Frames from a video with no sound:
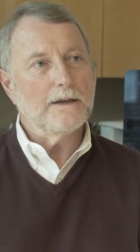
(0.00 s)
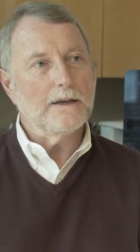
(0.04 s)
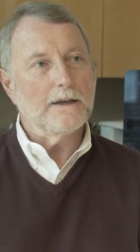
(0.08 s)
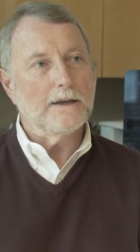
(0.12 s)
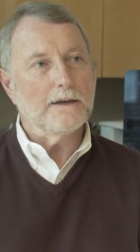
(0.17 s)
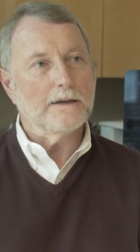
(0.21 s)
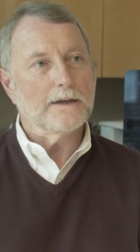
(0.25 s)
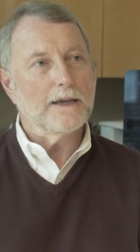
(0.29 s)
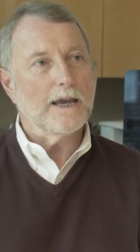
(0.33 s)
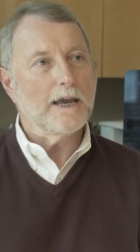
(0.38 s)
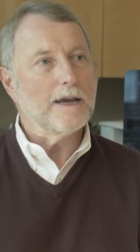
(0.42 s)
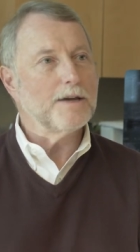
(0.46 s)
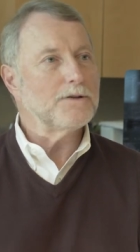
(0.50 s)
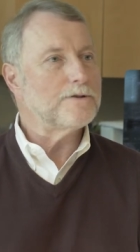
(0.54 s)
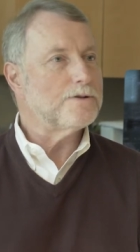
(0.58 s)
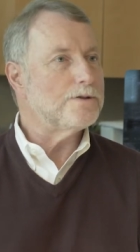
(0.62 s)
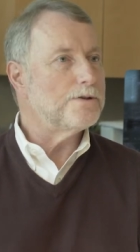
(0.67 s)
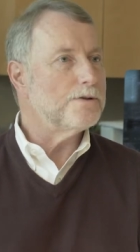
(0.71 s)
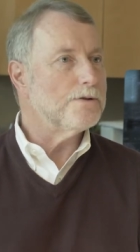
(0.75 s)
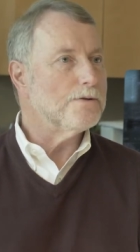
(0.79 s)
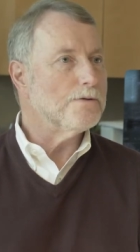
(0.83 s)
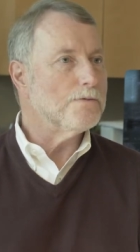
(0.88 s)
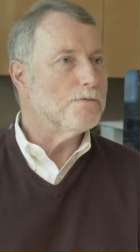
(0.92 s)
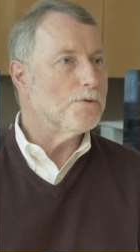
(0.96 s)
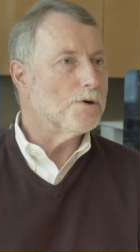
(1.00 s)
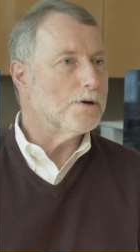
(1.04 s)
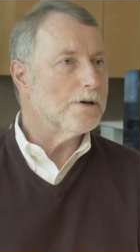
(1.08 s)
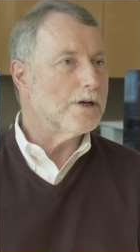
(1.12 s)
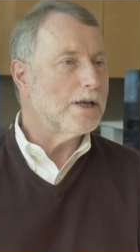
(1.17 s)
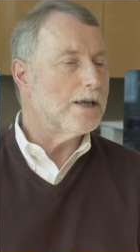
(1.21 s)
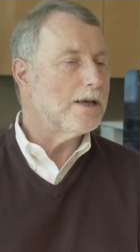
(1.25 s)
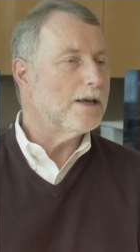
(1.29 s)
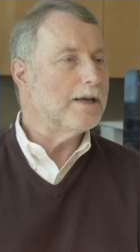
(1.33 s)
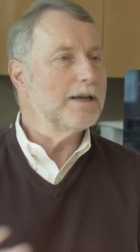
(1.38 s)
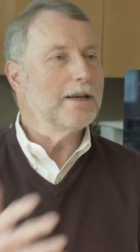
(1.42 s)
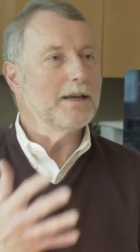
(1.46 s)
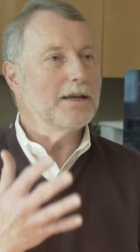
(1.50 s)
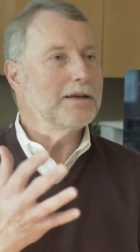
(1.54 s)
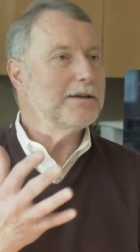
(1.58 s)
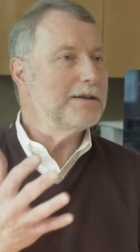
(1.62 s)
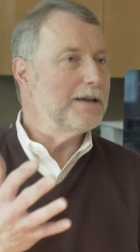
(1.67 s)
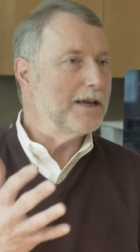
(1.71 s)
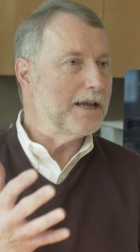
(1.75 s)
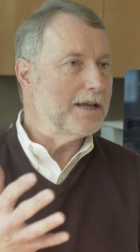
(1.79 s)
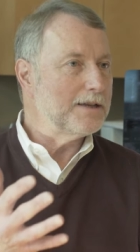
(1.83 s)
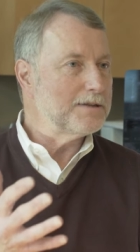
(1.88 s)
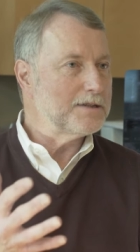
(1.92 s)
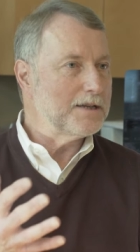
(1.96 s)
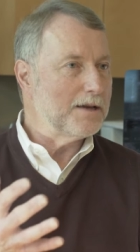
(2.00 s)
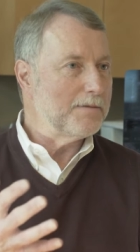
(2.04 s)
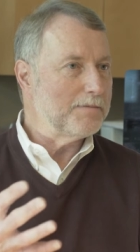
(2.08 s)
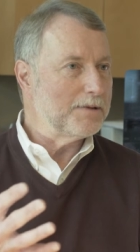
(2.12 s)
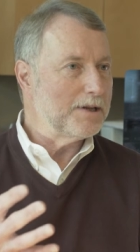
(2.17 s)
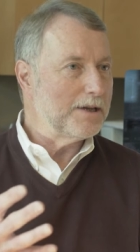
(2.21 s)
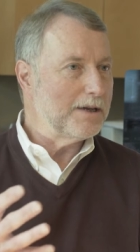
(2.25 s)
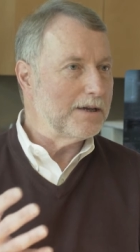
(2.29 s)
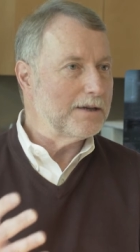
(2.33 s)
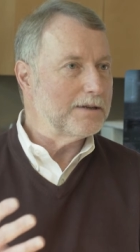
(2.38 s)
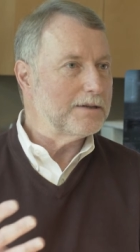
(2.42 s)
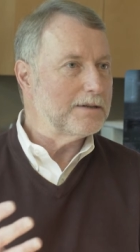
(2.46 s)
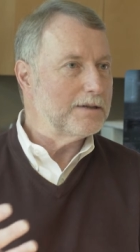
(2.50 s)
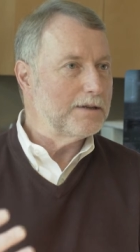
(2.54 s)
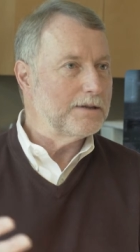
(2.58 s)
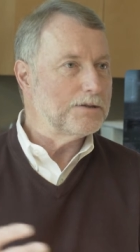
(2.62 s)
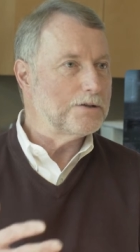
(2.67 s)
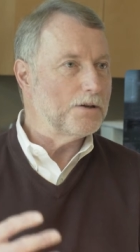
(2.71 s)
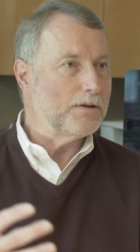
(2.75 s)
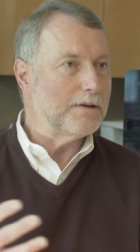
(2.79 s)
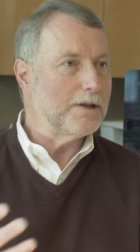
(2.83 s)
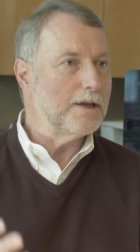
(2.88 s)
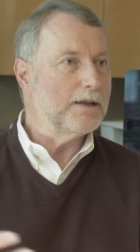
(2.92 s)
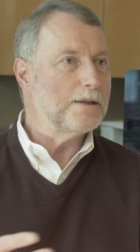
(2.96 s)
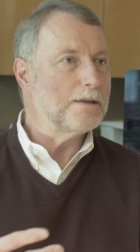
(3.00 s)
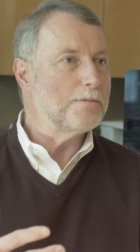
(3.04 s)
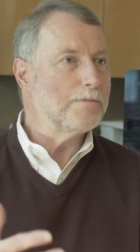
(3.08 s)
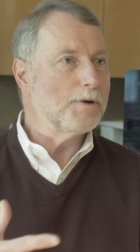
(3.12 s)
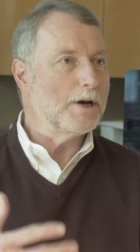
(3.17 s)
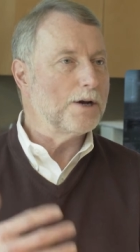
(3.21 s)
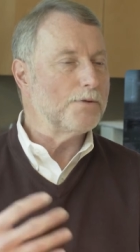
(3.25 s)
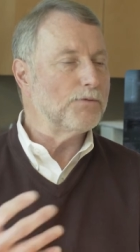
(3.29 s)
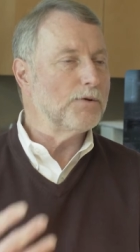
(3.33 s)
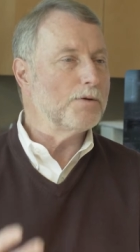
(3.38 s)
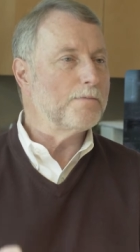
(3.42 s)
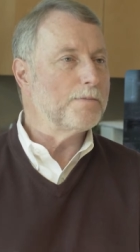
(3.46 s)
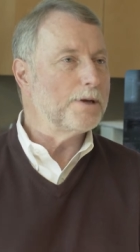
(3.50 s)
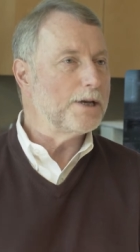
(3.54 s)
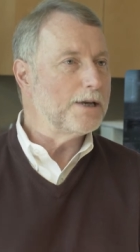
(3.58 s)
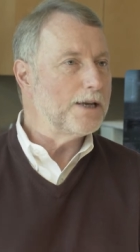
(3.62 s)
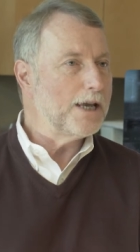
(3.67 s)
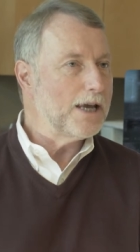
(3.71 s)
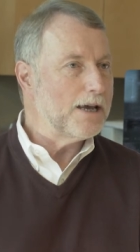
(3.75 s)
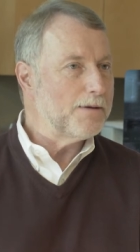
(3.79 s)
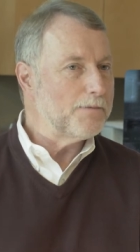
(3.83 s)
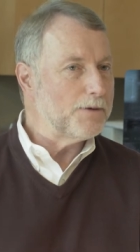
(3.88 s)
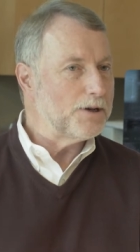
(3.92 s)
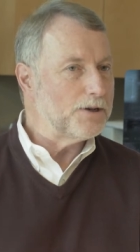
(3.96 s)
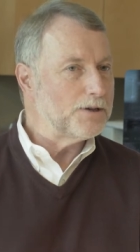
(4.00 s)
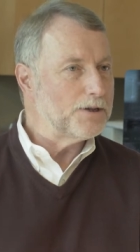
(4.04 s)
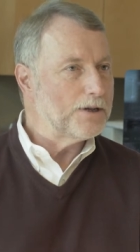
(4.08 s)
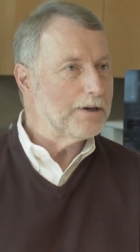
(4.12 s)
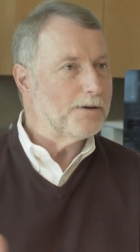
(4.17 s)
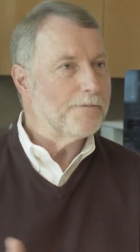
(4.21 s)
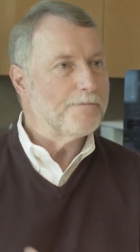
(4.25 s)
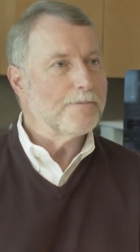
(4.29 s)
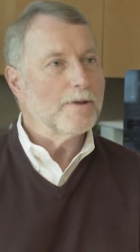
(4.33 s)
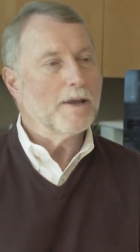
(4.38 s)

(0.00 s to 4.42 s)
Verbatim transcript: in case you were to hit it against something so that the brain wouldn't be damaged.